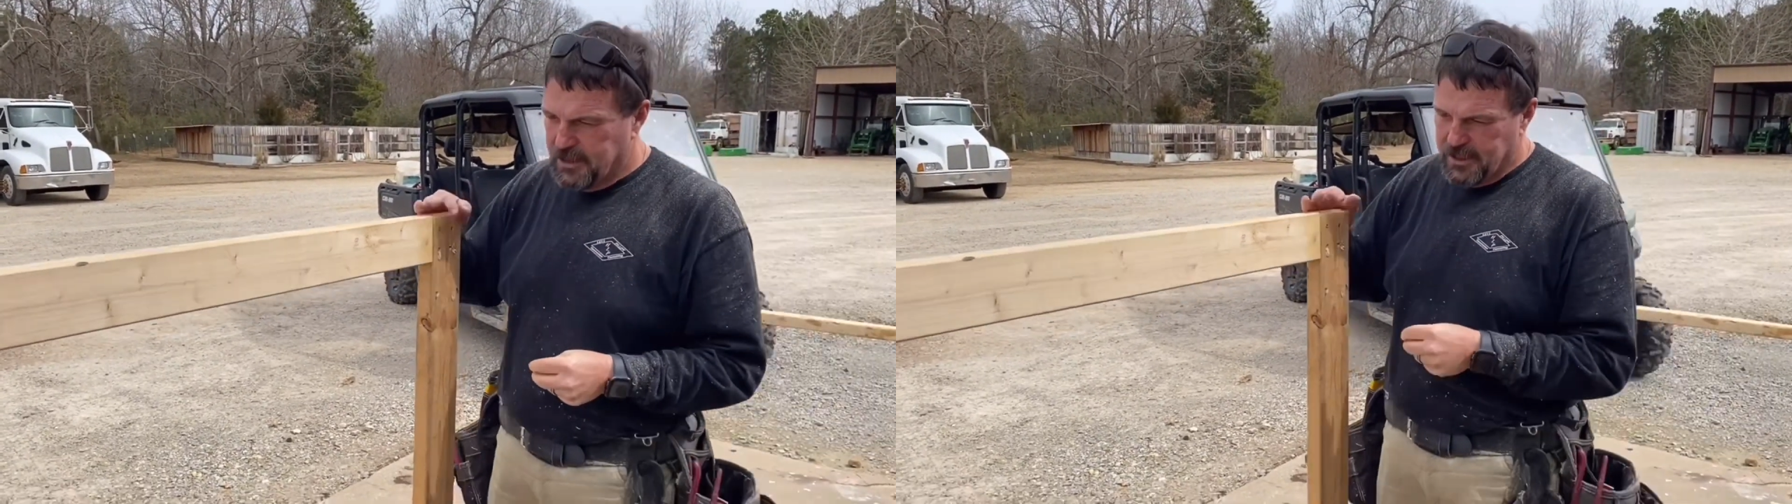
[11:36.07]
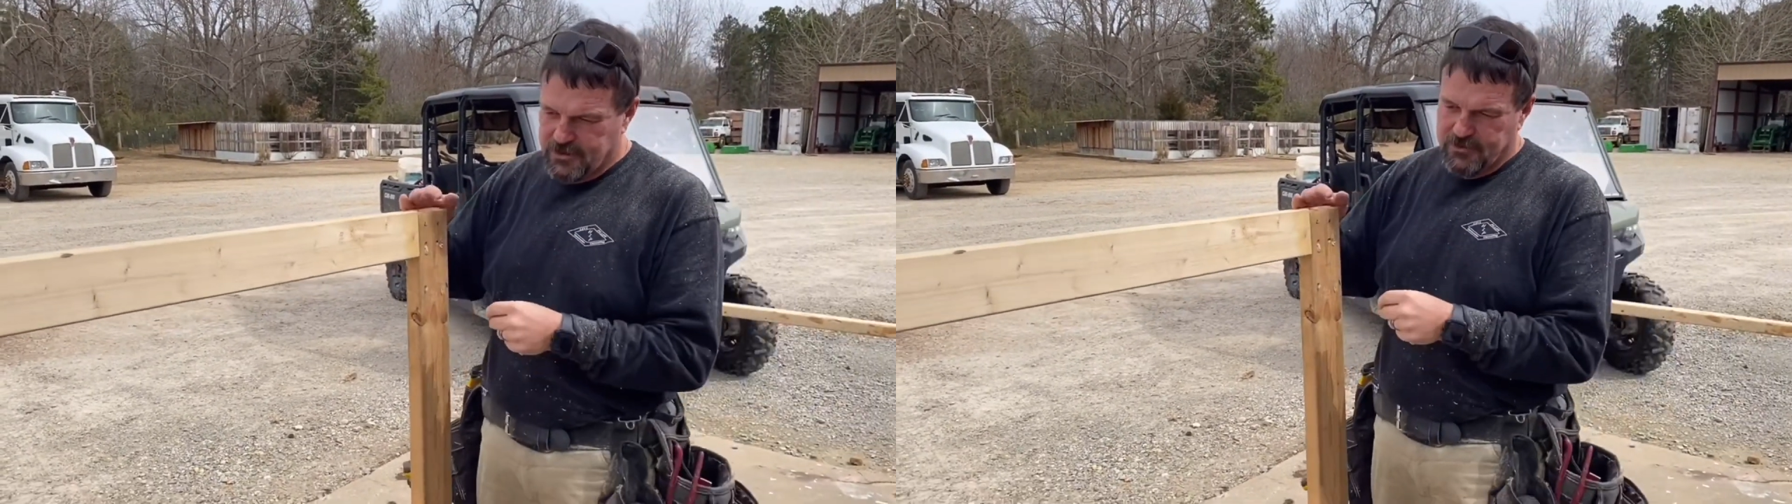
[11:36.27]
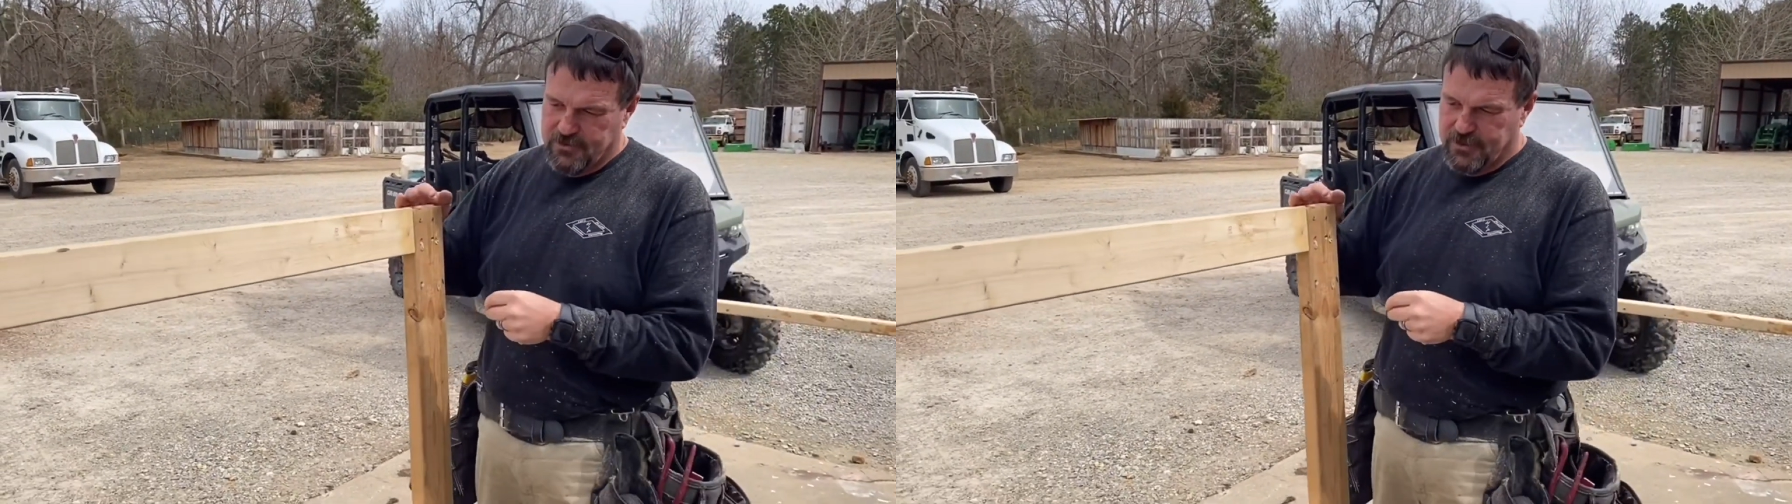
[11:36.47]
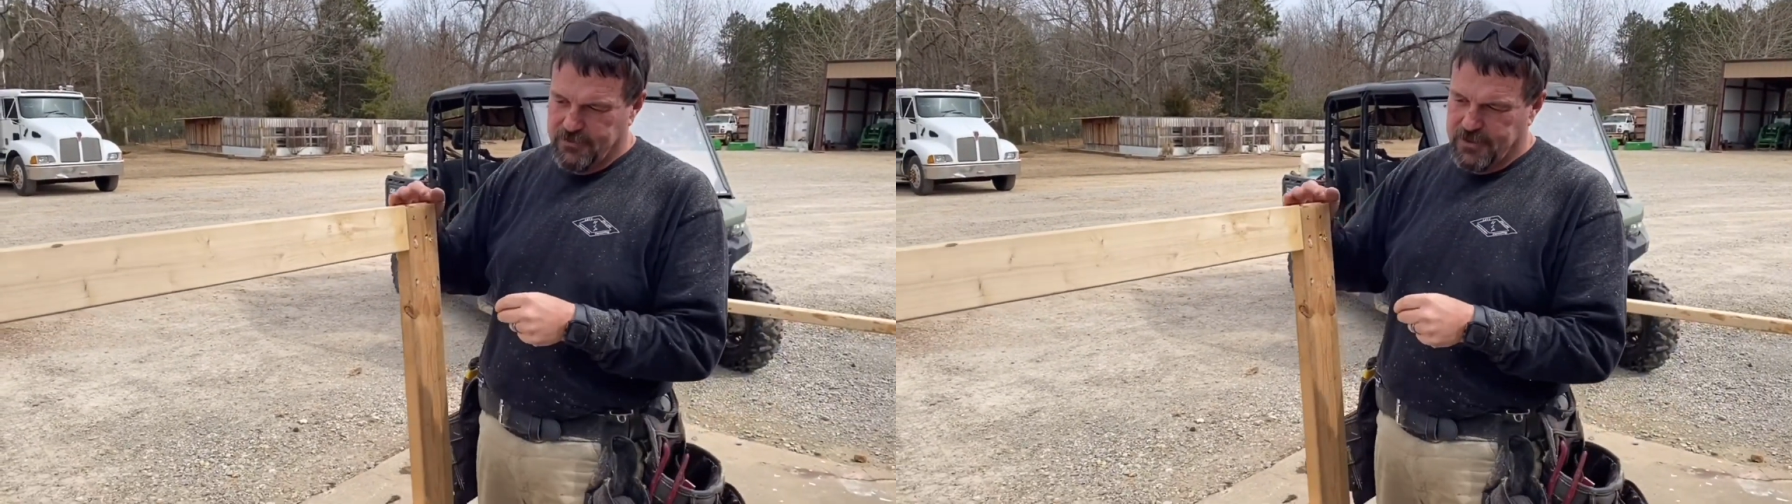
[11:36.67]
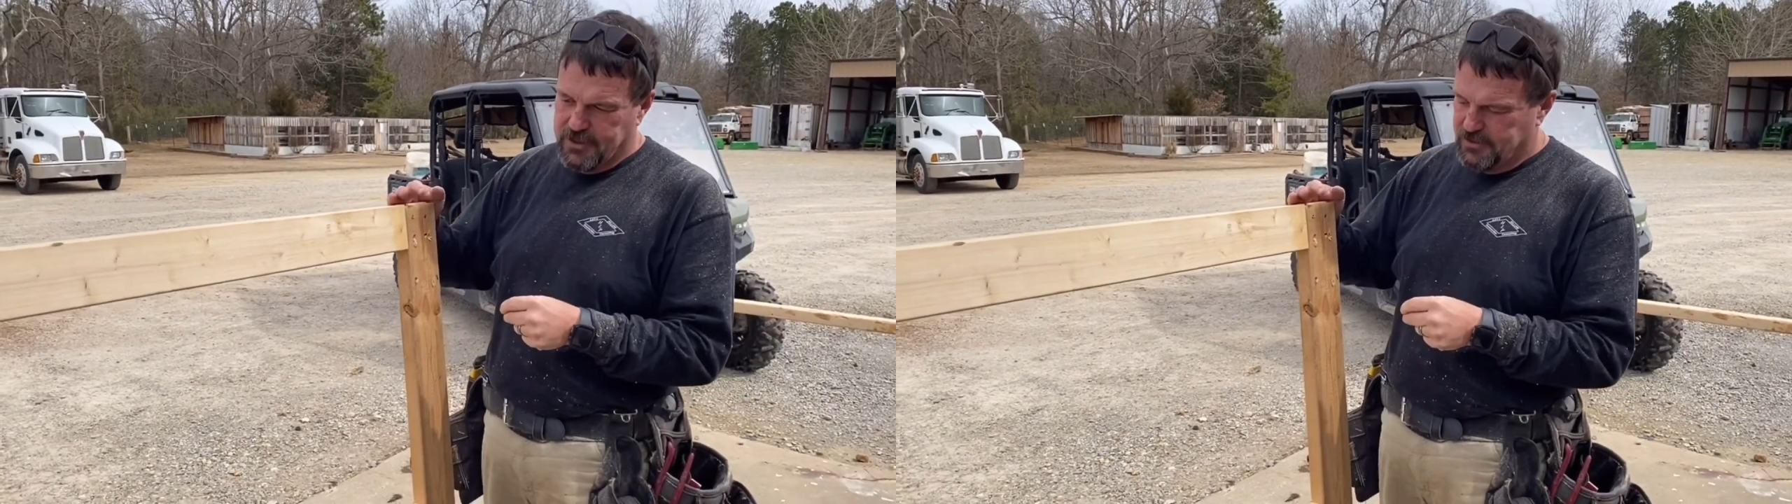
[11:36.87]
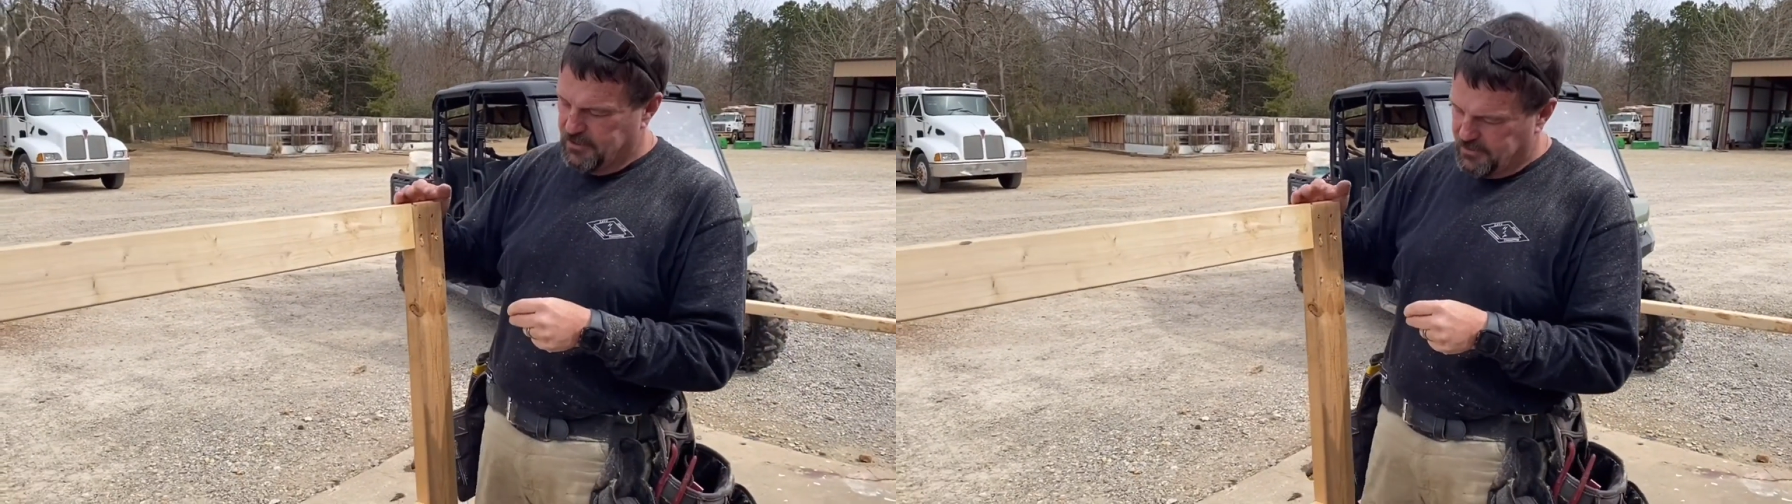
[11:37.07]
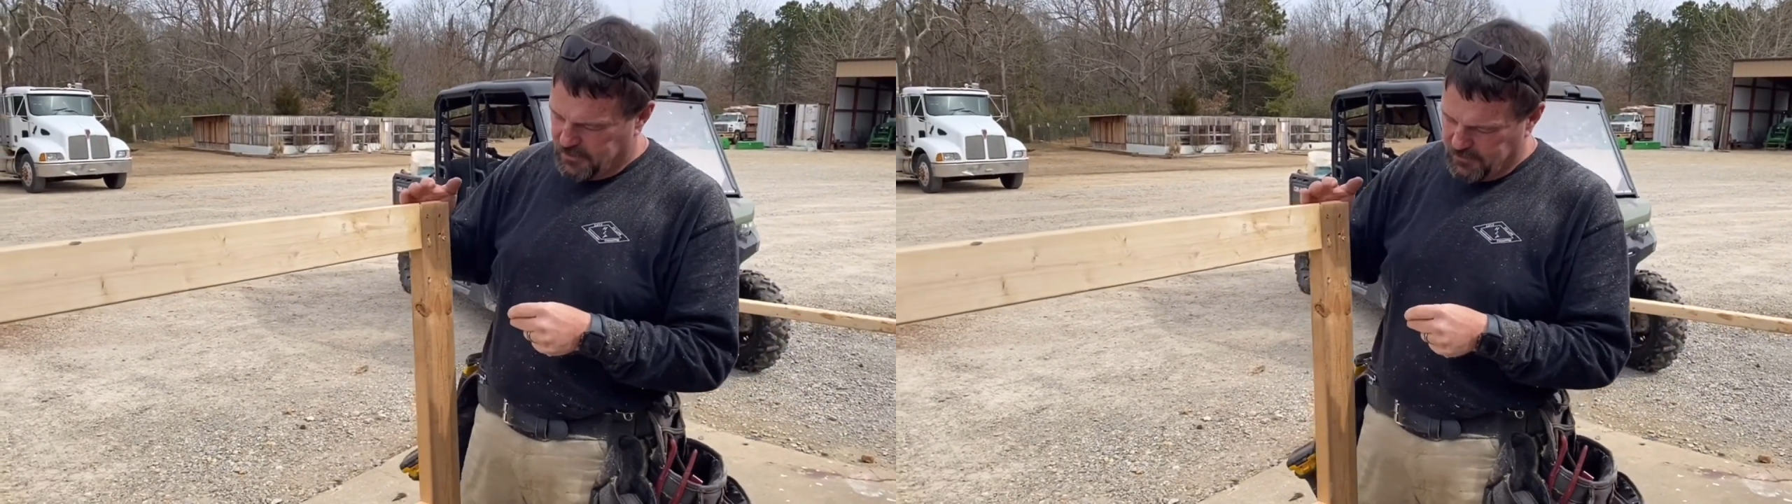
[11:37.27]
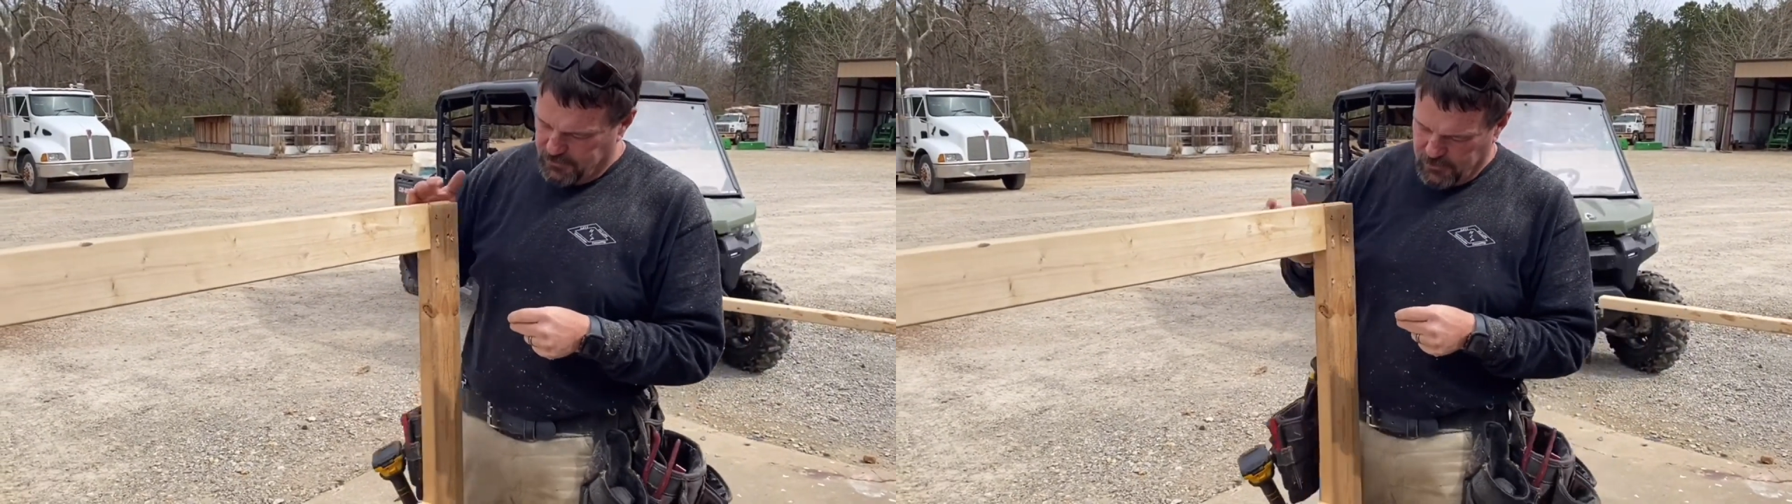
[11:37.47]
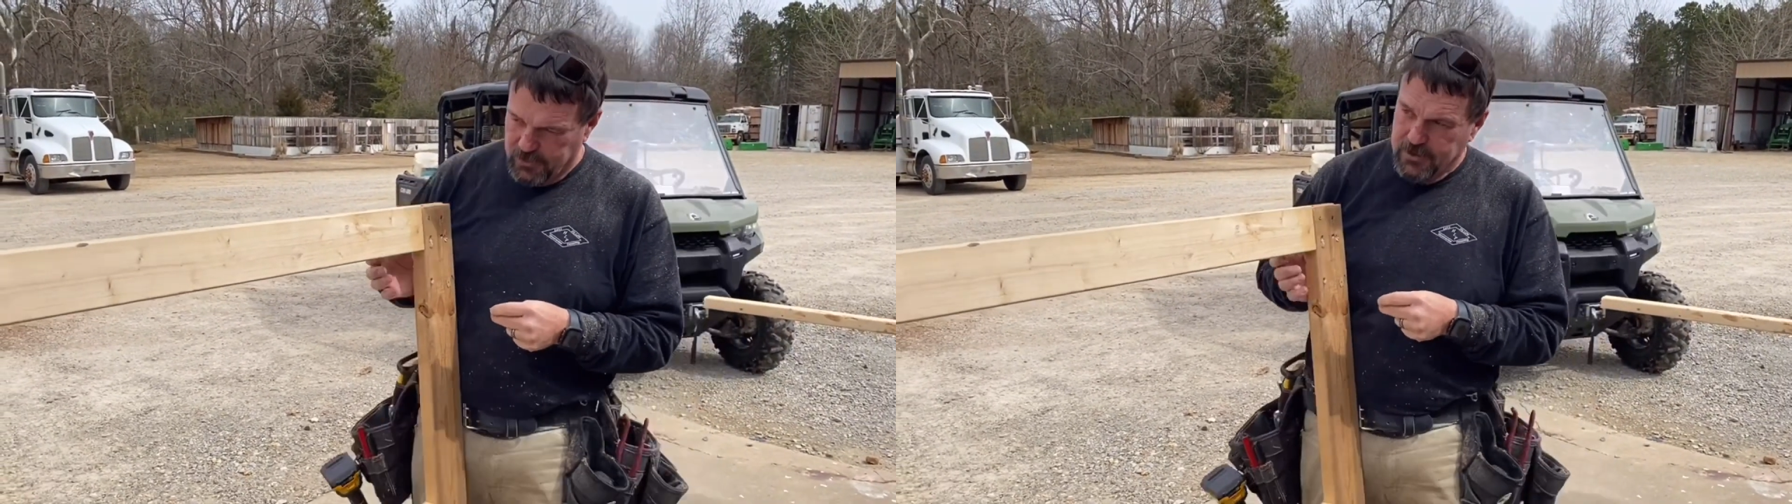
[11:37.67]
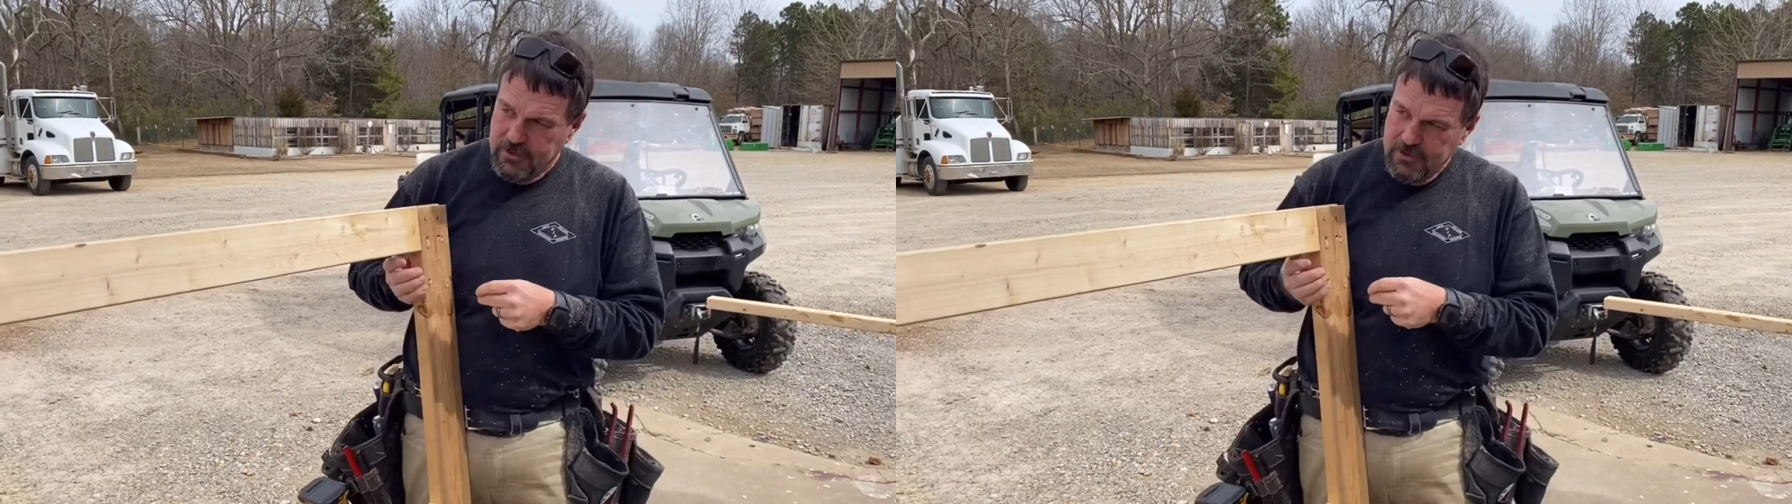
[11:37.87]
catch it whenever it gets to a certain point.